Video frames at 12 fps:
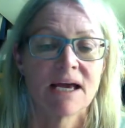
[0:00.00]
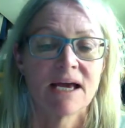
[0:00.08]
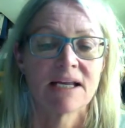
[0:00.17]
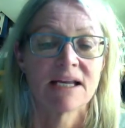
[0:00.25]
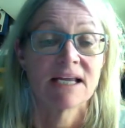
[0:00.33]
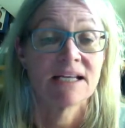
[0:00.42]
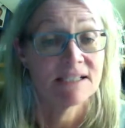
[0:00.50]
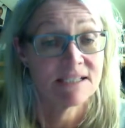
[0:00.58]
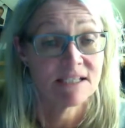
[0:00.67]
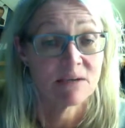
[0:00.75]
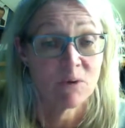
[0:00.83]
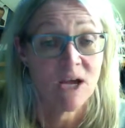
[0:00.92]
And in
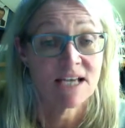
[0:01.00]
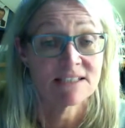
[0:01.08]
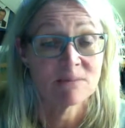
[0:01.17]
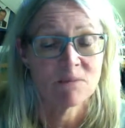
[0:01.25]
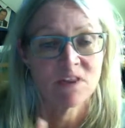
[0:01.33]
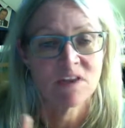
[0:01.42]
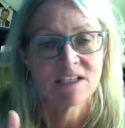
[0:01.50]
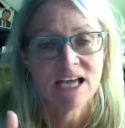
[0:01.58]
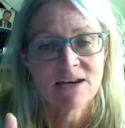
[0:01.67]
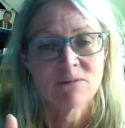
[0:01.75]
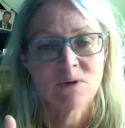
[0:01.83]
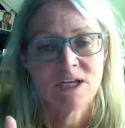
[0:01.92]
addition, we asked them whether
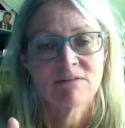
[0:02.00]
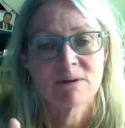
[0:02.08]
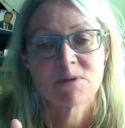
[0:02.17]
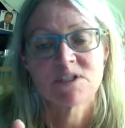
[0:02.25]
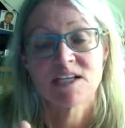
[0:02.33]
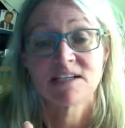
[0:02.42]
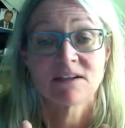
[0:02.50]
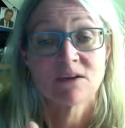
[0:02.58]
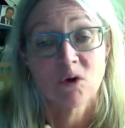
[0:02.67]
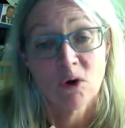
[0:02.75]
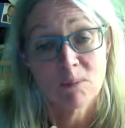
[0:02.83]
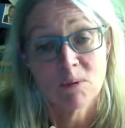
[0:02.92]
that week represented a
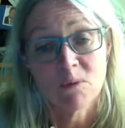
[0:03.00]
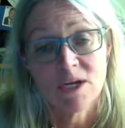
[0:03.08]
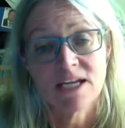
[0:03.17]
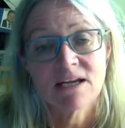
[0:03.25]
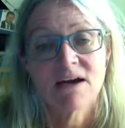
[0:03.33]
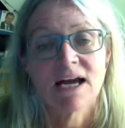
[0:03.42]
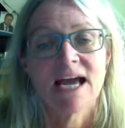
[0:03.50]
normal week